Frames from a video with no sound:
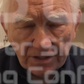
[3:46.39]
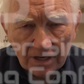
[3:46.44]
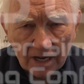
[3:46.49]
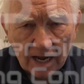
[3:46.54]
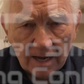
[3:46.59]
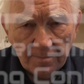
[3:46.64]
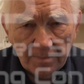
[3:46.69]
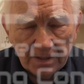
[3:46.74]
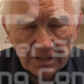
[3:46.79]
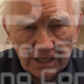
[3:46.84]

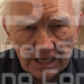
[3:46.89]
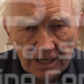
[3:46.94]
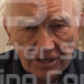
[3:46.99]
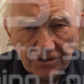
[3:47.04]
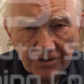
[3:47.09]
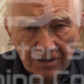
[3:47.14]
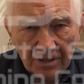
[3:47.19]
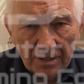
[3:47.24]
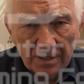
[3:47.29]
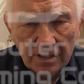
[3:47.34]

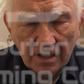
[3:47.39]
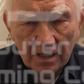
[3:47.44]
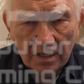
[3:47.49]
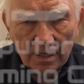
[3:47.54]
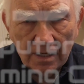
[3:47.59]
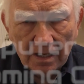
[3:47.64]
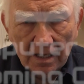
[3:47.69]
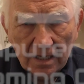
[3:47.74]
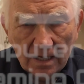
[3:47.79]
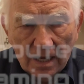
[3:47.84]
competition,
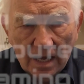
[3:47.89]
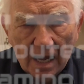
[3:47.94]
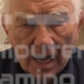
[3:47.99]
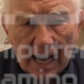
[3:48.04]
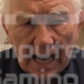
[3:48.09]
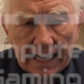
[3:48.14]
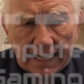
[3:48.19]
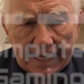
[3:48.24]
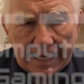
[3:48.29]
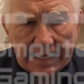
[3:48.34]

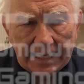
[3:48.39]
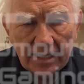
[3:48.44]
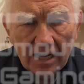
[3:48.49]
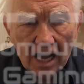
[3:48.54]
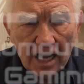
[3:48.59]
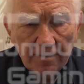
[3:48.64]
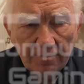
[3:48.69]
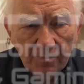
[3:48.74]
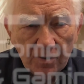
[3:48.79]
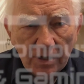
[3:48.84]
I
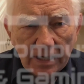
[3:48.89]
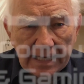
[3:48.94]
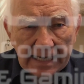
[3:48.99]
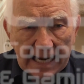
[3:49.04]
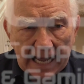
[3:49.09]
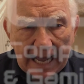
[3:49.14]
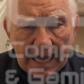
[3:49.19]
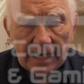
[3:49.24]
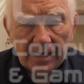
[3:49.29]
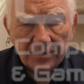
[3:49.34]
cannot put it
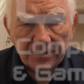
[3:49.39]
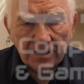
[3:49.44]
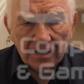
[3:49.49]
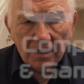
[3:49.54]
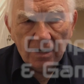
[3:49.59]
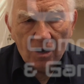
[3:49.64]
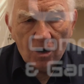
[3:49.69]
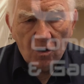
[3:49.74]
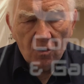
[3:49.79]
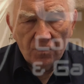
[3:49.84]
out
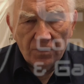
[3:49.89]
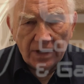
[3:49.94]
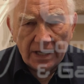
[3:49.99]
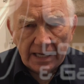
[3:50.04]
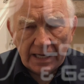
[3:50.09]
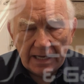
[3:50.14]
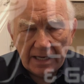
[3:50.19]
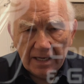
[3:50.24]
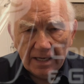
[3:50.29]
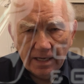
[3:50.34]
on
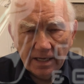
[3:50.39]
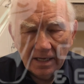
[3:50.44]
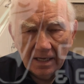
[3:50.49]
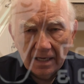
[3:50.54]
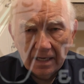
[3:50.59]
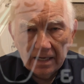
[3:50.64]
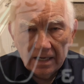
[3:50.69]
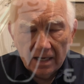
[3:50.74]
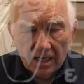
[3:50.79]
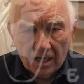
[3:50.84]
the
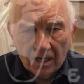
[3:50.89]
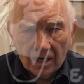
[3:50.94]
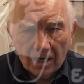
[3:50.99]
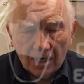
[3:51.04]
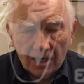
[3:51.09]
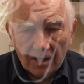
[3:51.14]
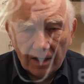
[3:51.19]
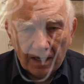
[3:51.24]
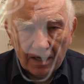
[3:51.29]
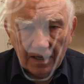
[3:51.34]

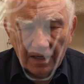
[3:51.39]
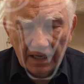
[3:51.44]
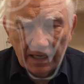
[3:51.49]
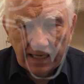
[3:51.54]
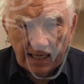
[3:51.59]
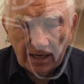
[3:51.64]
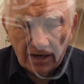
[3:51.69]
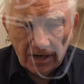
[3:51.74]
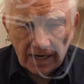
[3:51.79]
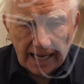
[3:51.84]

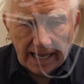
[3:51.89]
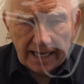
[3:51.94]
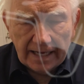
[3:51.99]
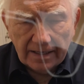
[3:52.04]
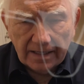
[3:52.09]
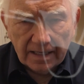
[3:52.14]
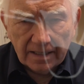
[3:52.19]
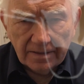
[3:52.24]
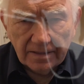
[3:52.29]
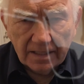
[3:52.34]

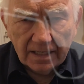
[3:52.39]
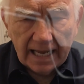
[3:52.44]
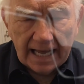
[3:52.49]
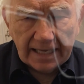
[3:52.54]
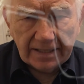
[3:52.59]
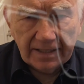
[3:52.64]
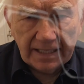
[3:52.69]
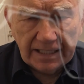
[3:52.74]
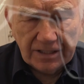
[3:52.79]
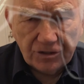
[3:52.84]
internet
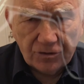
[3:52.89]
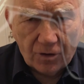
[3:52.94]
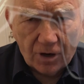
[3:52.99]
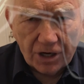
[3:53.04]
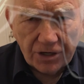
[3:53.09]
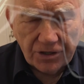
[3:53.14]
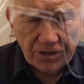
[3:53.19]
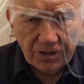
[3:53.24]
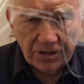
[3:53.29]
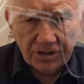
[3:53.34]
like the
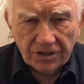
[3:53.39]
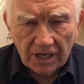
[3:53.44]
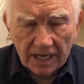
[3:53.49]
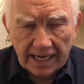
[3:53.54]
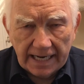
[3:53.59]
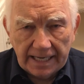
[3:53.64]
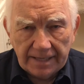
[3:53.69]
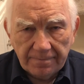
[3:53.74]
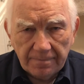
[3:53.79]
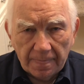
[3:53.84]
instructions
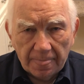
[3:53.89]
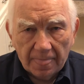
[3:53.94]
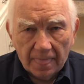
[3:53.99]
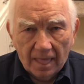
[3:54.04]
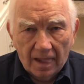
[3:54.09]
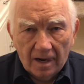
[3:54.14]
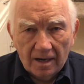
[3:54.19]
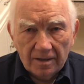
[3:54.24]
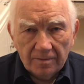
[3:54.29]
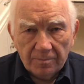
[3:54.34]
say
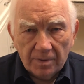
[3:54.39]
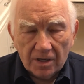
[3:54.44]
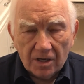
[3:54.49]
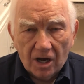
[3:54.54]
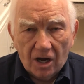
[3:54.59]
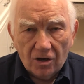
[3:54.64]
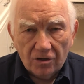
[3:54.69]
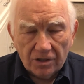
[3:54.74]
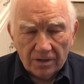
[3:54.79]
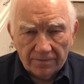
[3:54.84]

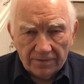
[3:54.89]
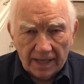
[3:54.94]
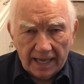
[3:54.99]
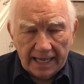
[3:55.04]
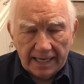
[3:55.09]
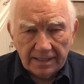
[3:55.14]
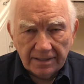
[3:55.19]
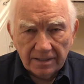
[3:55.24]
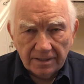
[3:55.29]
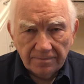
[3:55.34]
because of
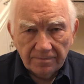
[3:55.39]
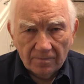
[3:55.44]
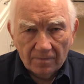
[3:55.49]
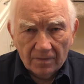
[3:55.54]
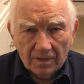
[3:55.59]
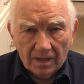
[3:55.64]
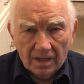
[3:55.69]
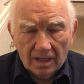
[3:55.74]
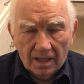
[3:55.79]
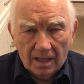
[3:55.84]
that.
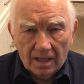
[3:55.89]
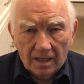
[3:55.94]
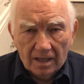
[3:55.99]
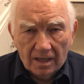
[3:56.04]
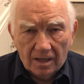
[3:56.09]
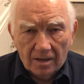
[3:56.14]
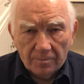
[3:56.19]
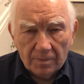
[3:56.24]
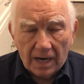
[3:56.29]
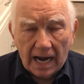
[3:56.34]

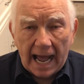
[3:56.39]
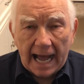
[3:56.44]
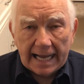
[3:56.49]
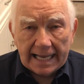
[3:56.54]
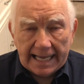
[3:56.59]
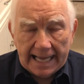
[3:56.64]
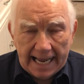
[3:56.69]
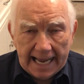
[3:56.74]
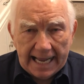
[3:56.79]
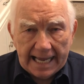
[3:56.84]
But I
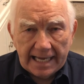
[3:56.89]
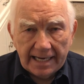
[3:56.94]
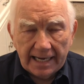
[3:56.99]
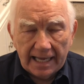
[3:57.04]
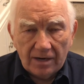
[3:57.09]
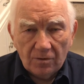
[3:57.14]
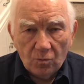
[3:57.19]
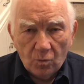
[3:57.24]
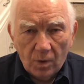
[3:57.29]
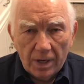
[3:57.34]
can
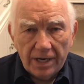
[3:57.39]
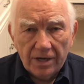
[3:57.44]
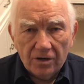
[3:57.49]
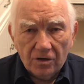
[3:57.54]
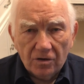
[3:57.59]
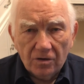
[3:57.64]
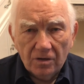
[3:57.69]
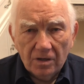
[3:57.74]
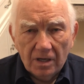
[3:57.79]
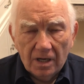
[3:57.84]
and
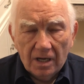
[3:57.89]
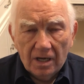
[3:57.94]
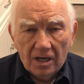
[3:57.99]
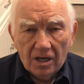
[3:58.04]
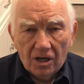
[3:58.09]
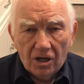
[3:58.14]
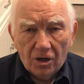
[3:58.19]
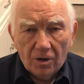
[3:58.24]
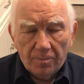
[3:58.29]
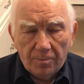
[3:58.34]
will
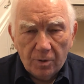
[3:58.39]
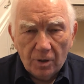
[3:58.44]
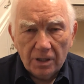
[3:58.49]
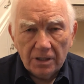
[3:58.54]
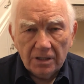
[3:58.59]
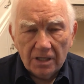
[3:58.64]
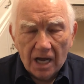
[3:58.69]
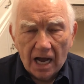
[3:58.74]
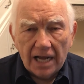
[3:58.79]
put